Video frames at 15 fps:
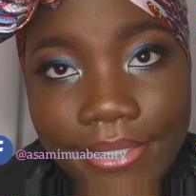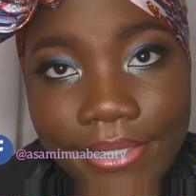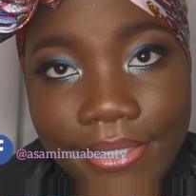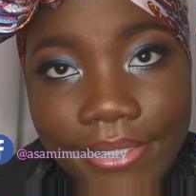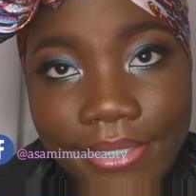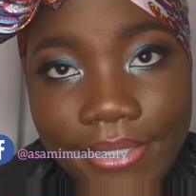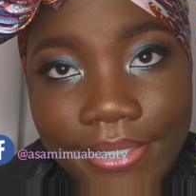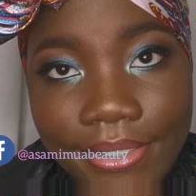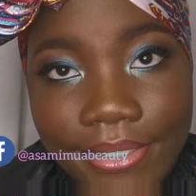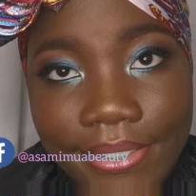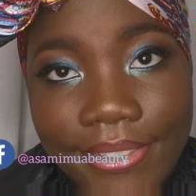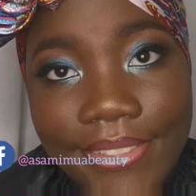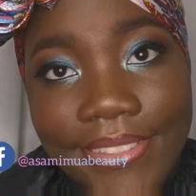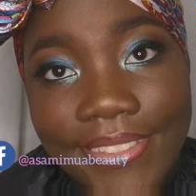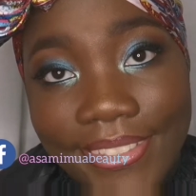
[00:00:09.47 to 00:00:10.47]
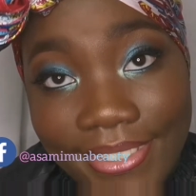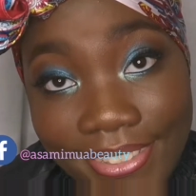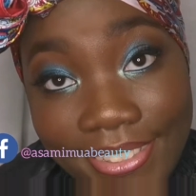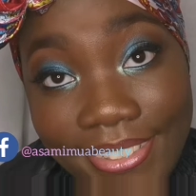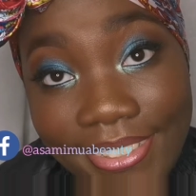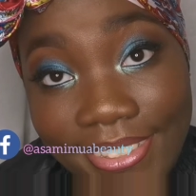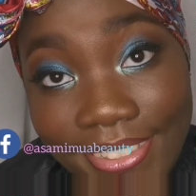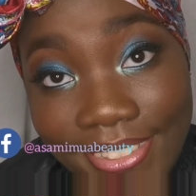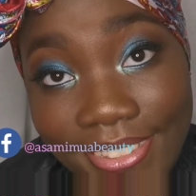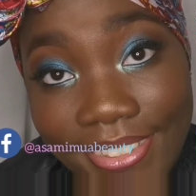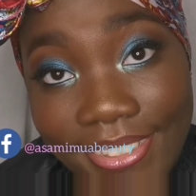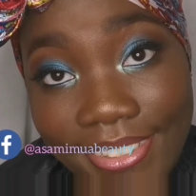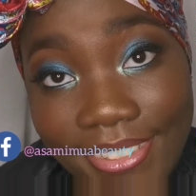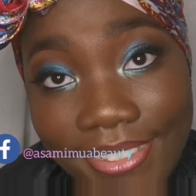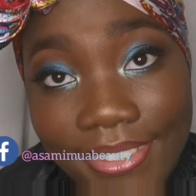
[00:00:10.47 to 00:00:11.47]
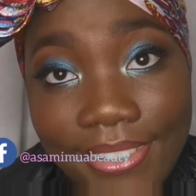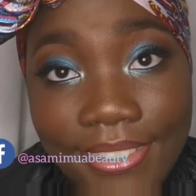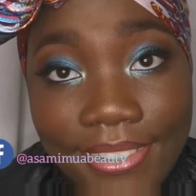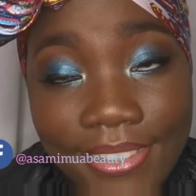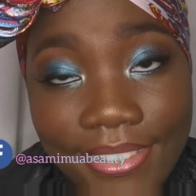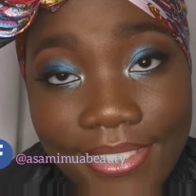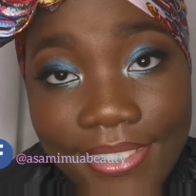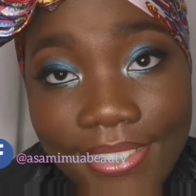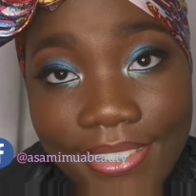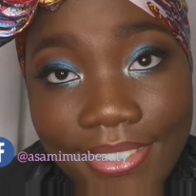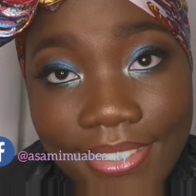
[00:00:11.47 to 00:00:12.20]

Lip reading: beautiful to even more beautiful,